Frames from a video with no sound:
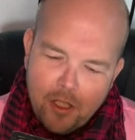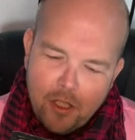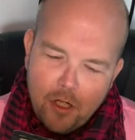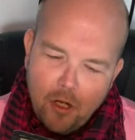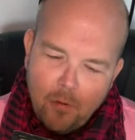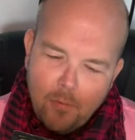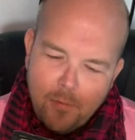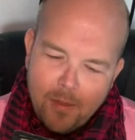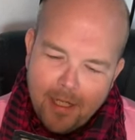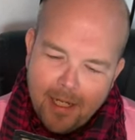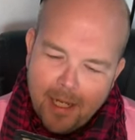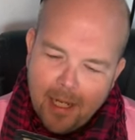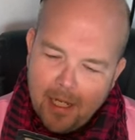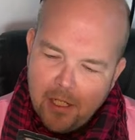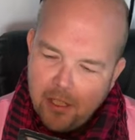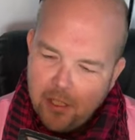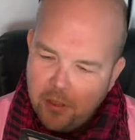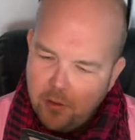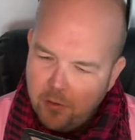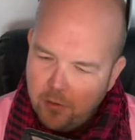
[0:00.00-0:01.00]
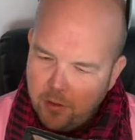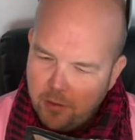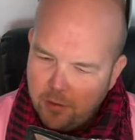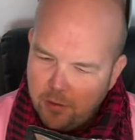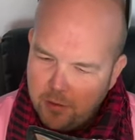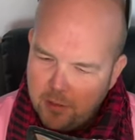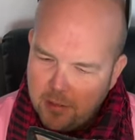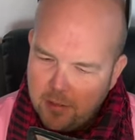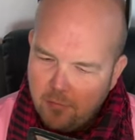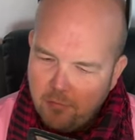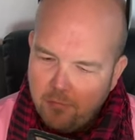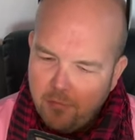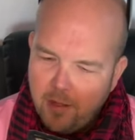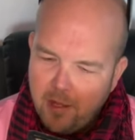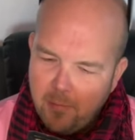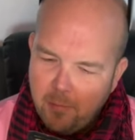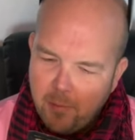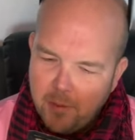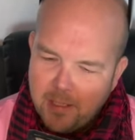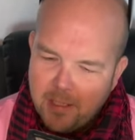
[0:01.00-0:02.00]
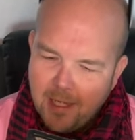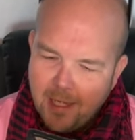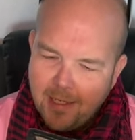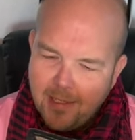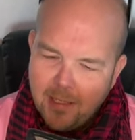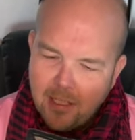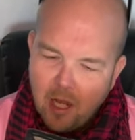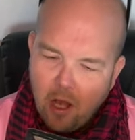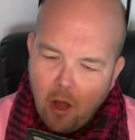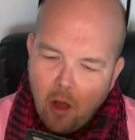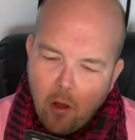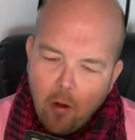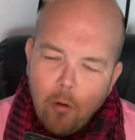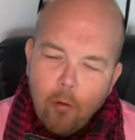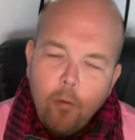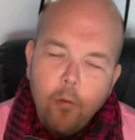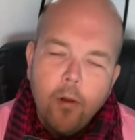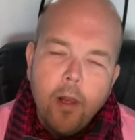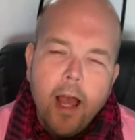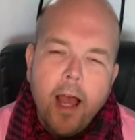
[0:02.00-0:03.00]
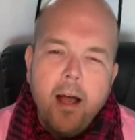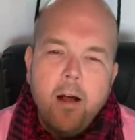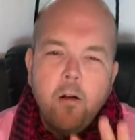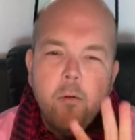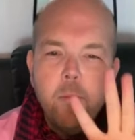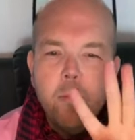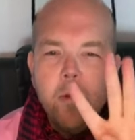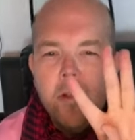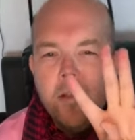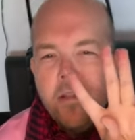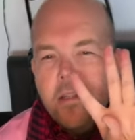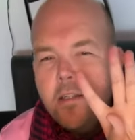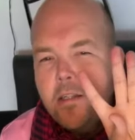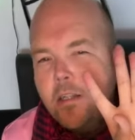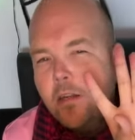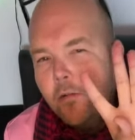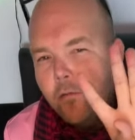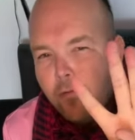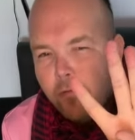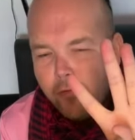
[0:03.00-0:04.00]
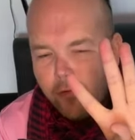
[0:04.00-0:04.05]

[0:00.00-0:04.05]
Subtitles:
chopped cashew nuts, 5%, whole almonds,